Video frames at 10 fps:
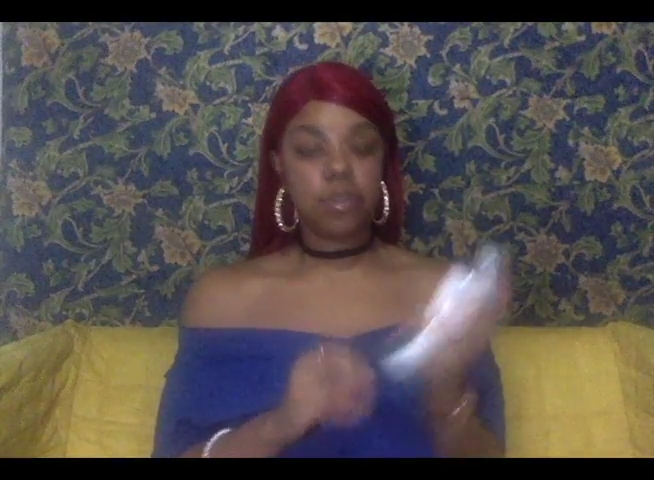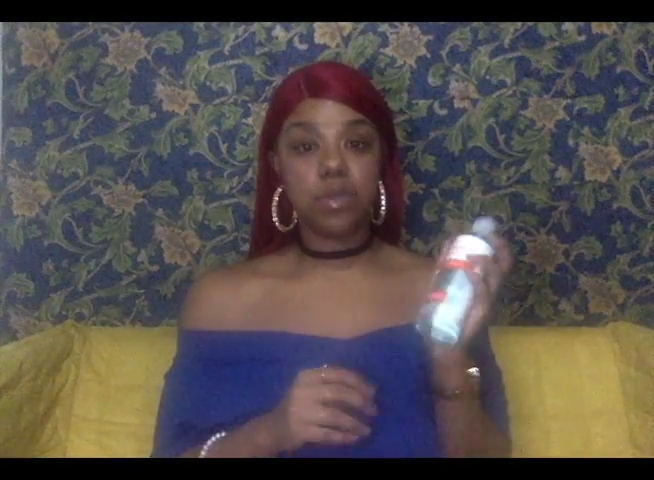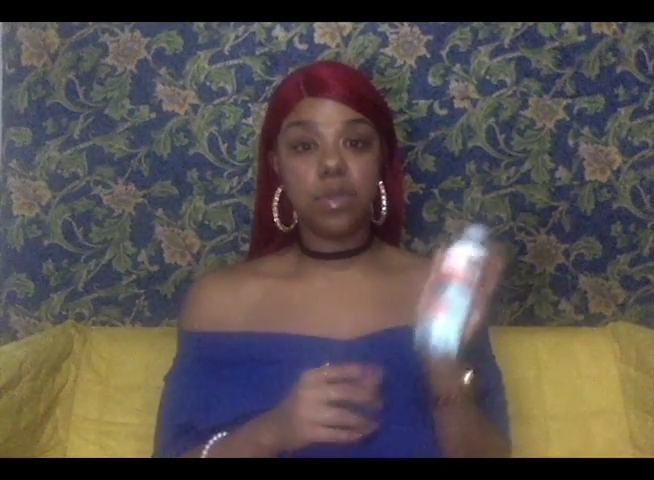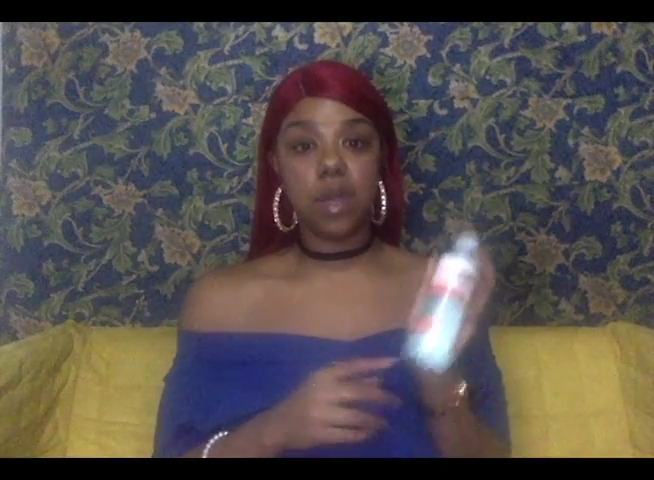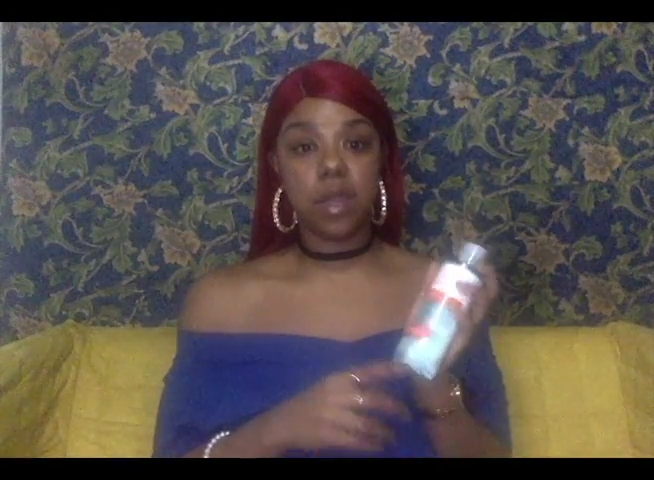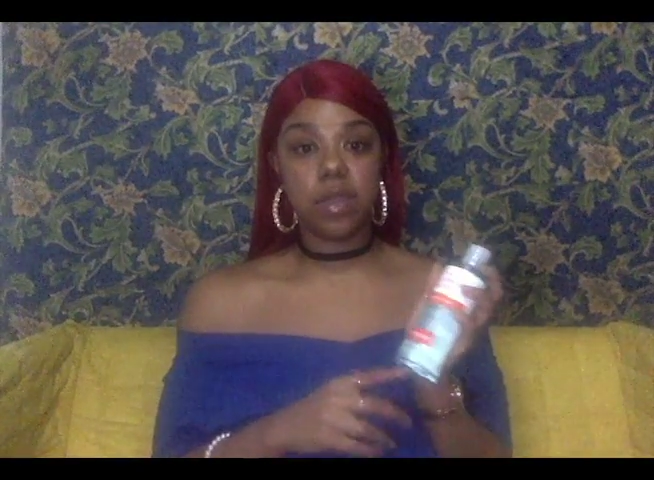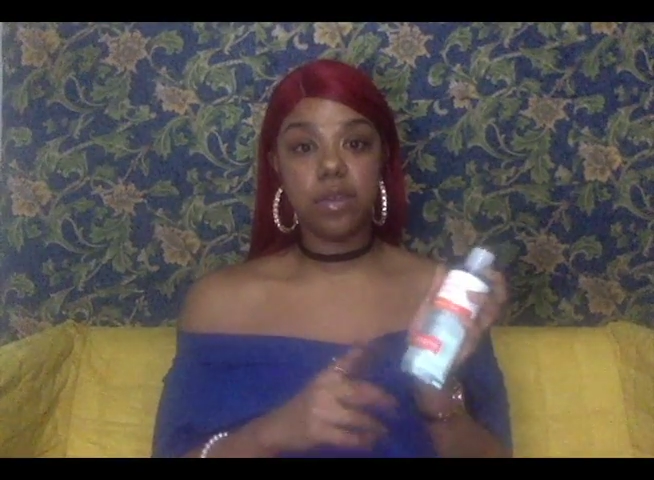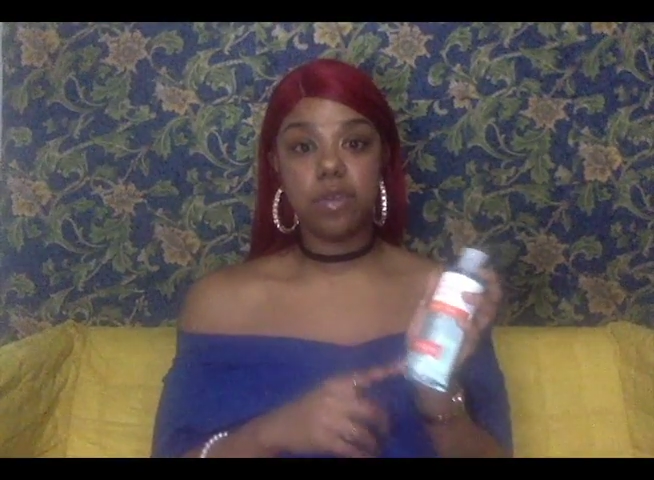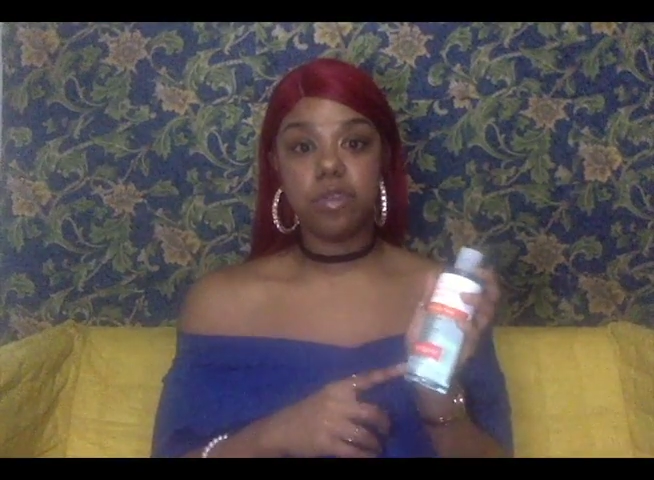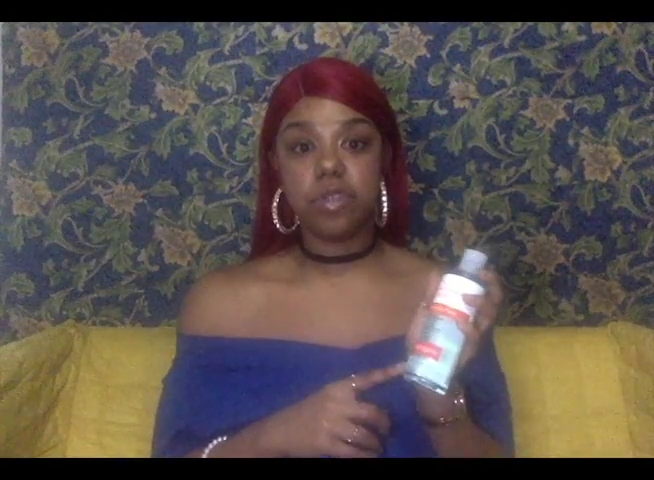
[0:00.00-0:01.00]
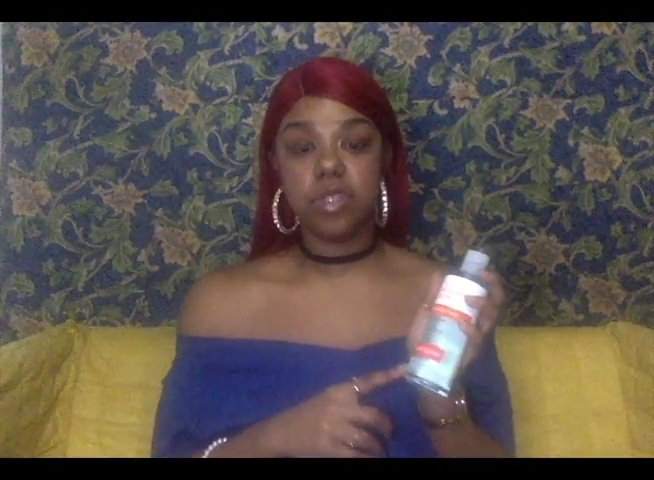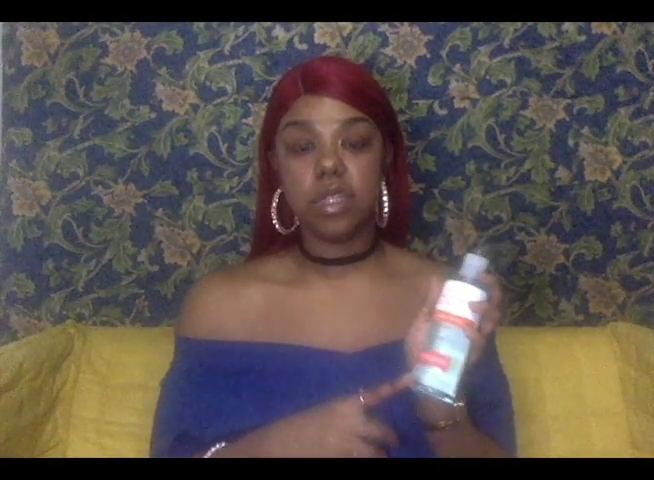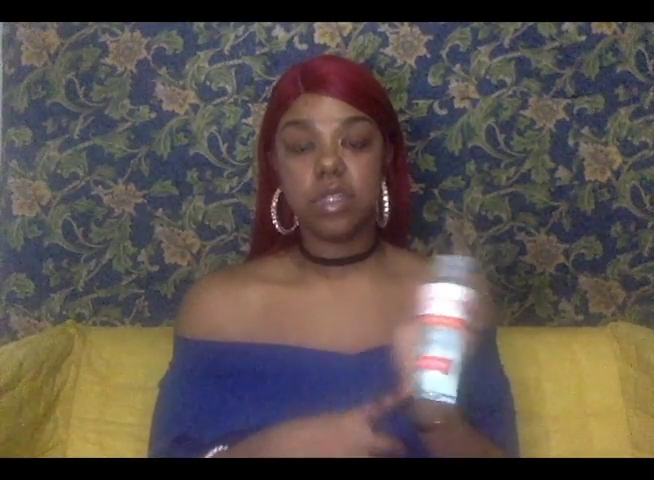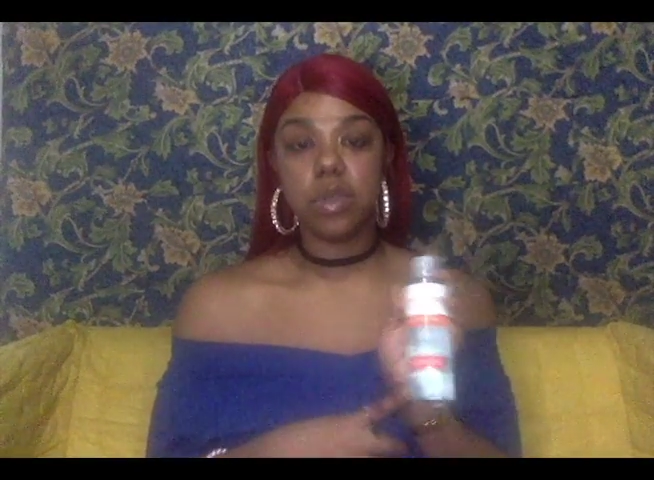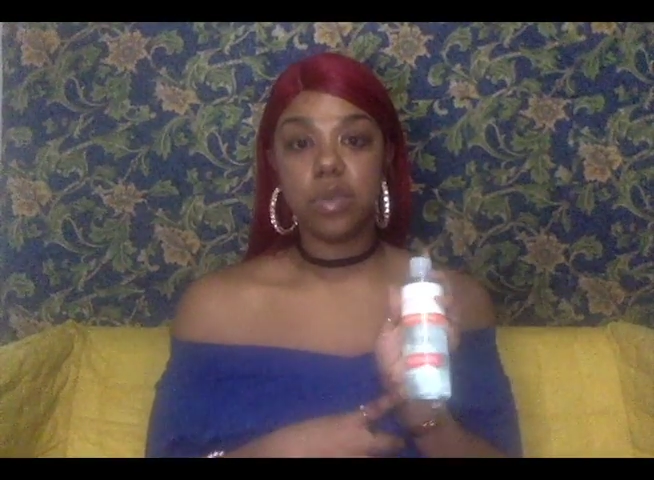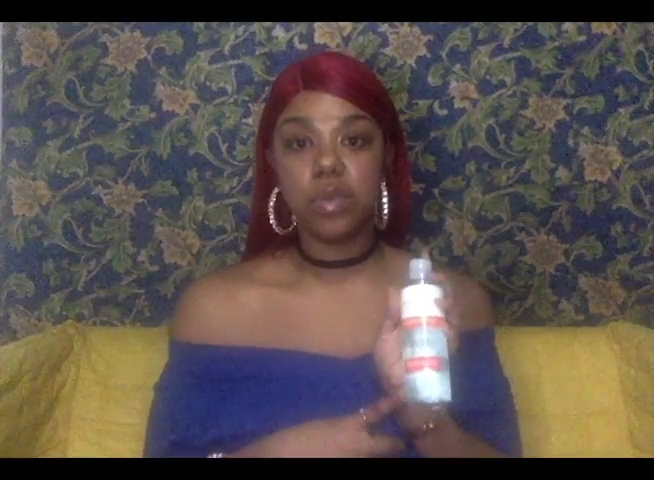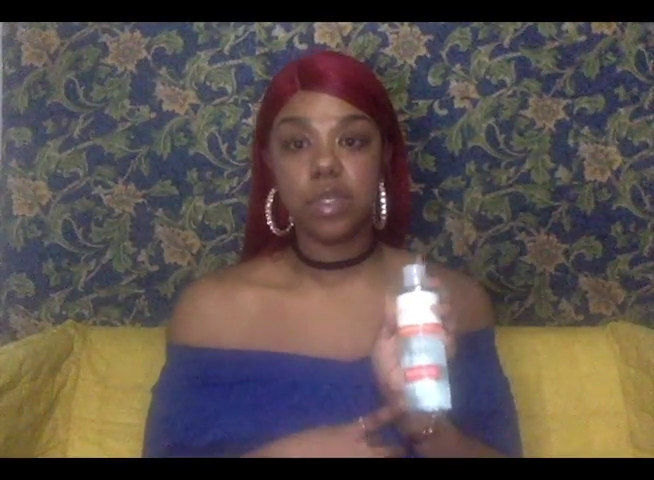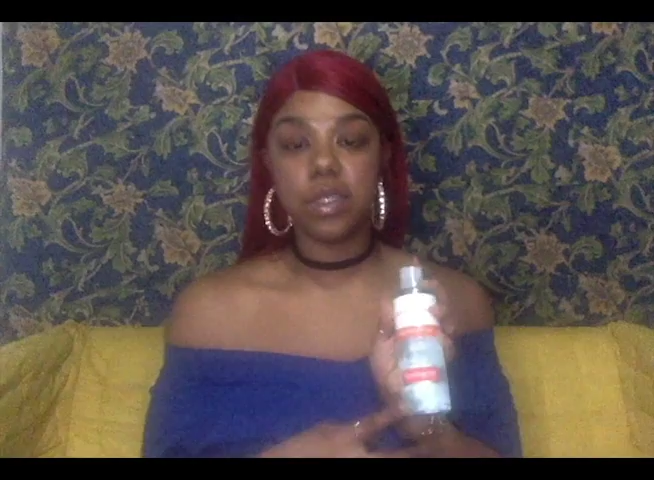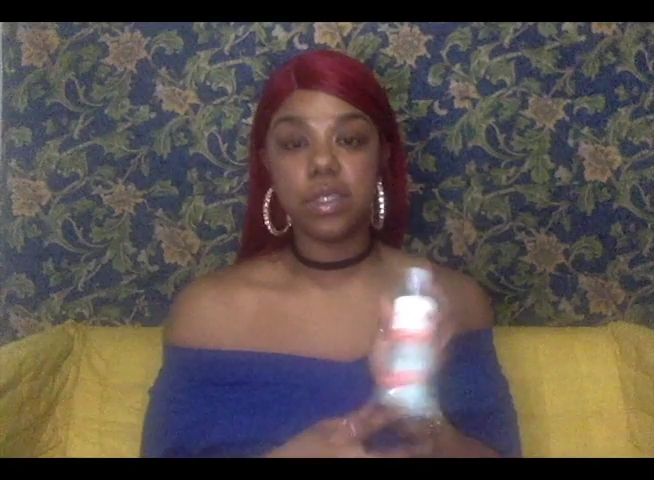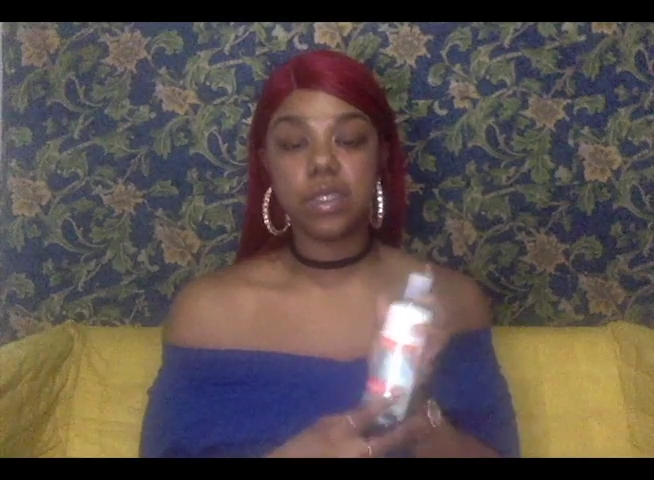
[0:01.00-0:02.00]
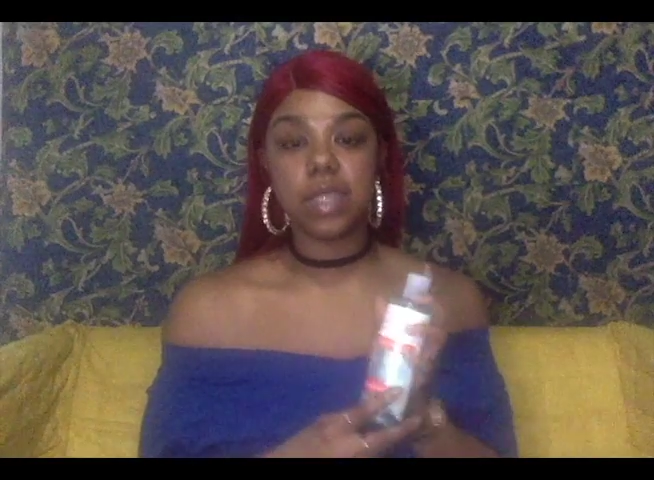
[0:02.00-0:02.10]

two other Neutrogena toners,